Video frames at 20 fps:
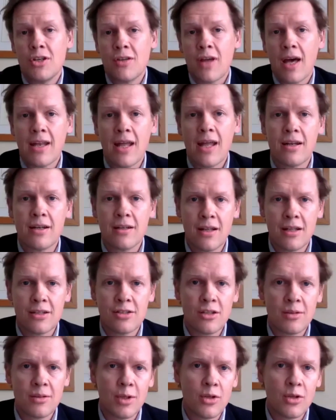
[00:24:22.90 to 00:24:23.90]
do that and edit it, it's
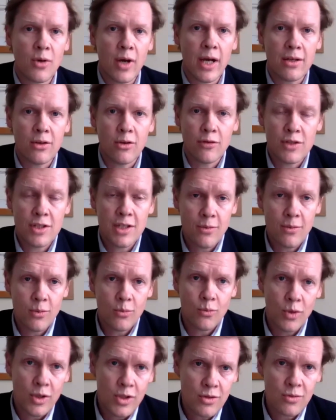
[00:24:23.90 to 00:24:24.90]
going to be great. And obviously,
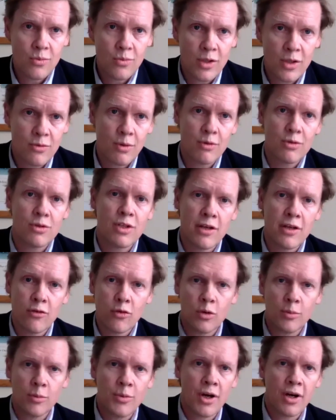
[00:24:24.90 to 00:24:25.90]
once we receive it,
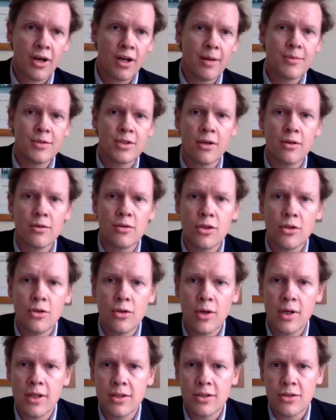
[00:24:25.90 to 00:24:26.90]
we'll put it up. So
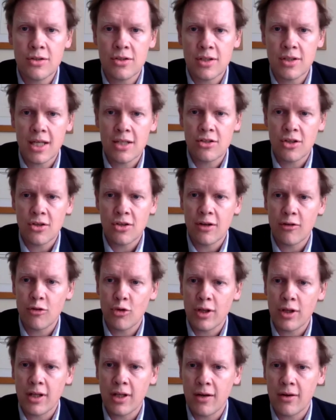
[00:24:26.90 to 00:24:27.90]
do stay tuned, everyone
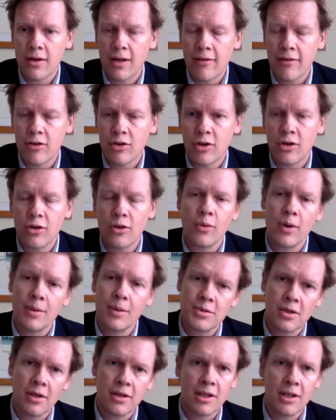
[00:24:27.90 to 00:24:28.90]
out there, and have a look on the
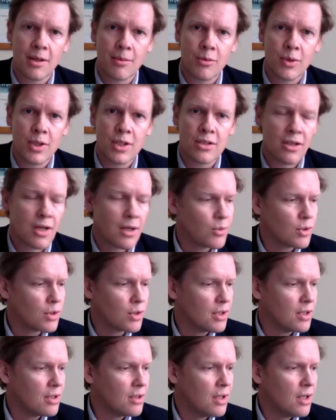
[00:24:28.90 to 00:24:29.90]
website in a couple of weeks' time.
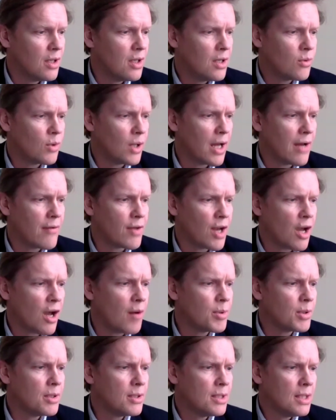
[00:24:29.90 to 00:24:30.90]
We'll have it
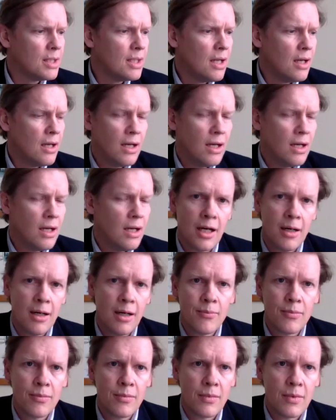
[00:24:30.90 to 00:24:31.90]
up.
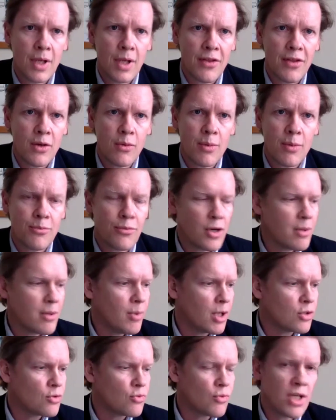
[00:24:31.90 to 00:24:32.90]
I think we're pretty
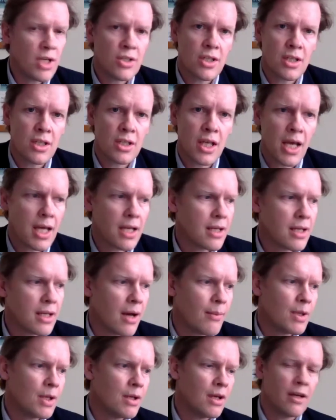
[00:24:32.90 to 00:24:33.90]
much reaching the end now. I
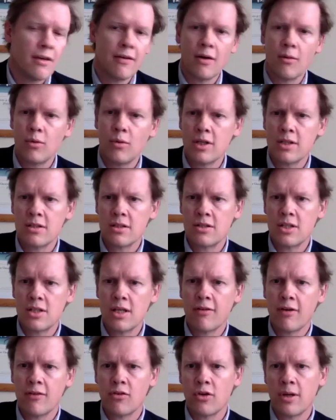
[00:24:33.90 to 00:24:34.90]
mean, well, let's just see if
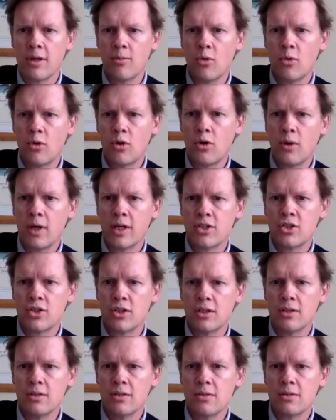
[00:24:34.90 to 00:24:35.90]
I've got any more
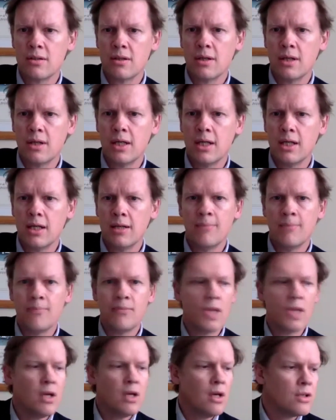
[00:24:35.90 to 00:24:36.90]
questions.
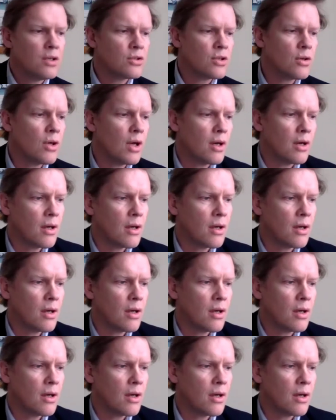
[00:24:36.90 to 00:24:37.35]
So